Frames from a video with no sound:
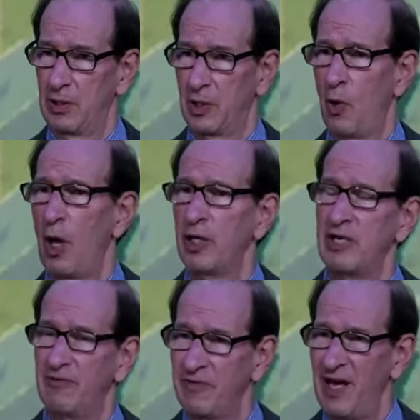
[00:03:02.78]
The
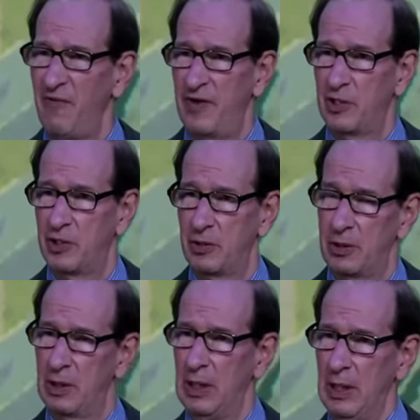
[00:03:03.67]
quality of life issue.
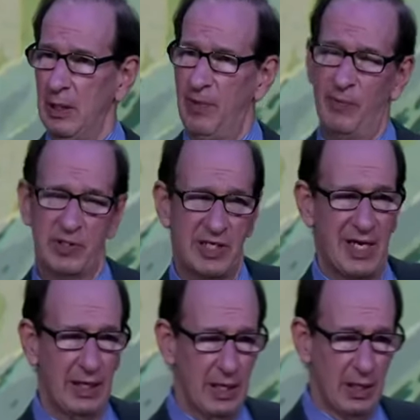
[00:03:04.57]
People
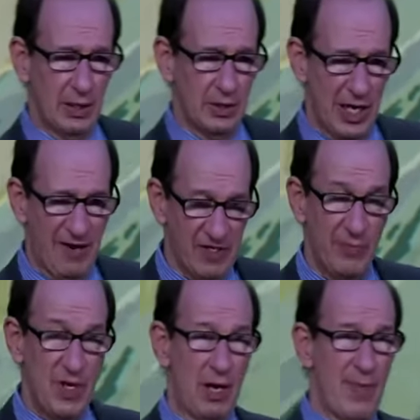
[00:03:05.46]
say, do you have to
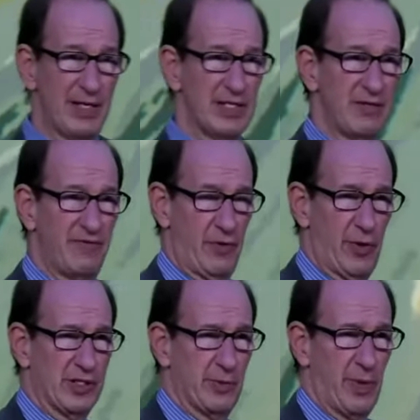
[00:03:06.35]
be on medicine for the
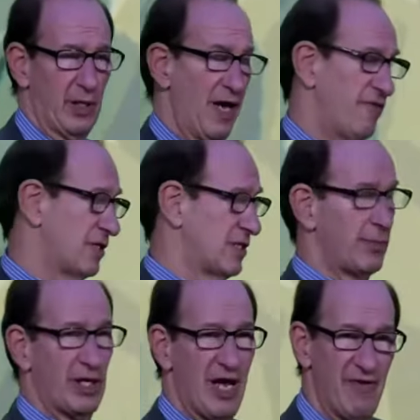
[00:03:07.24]
rest of my life because I'm
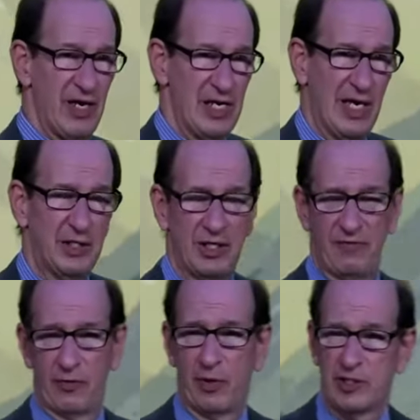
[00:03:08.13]
going to have A D H D
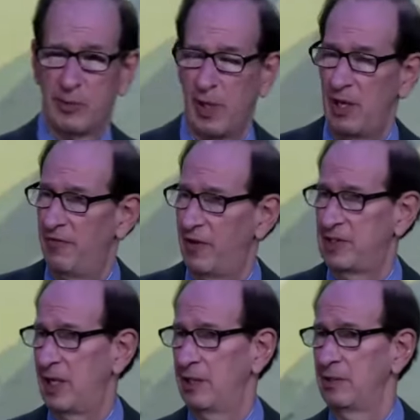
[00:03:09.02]
for the rest of my life? I
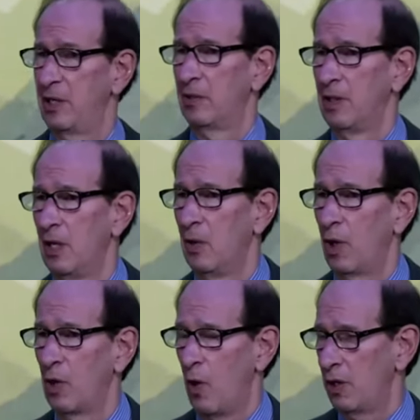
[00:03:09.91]
say, I don't know.
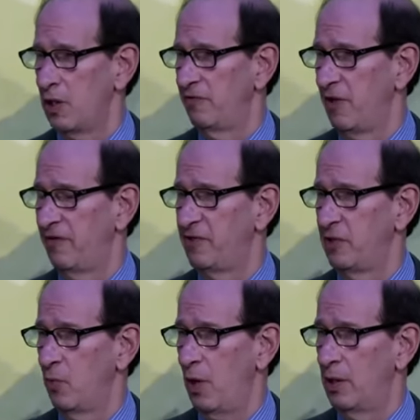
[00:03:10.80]
What quality of life do
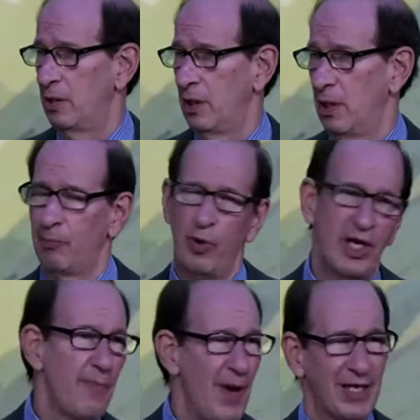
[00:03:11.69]
you want?
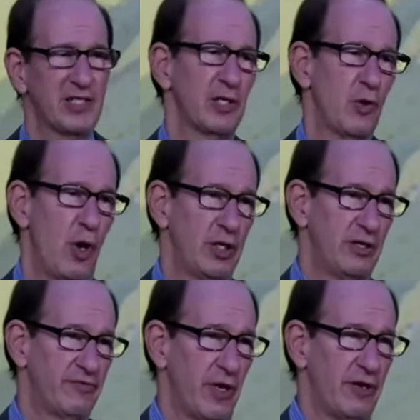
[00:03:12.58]
Bring it back to the
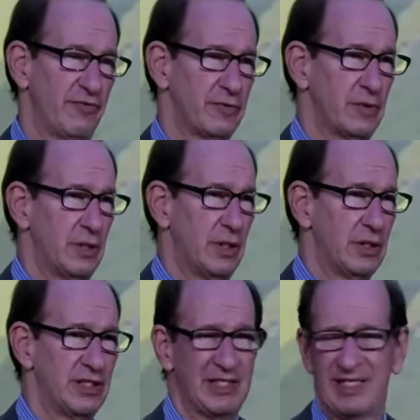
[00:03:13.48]
quality of life,
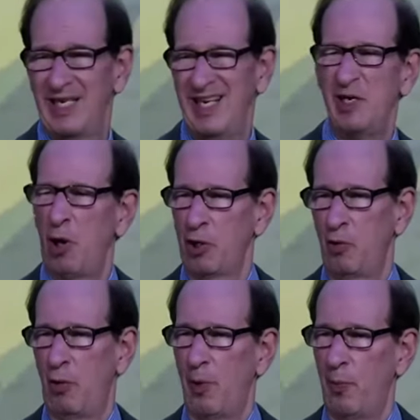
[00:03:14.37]
because it's an
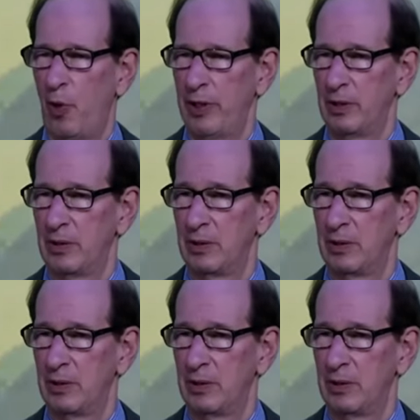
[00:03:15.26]
inarguable point.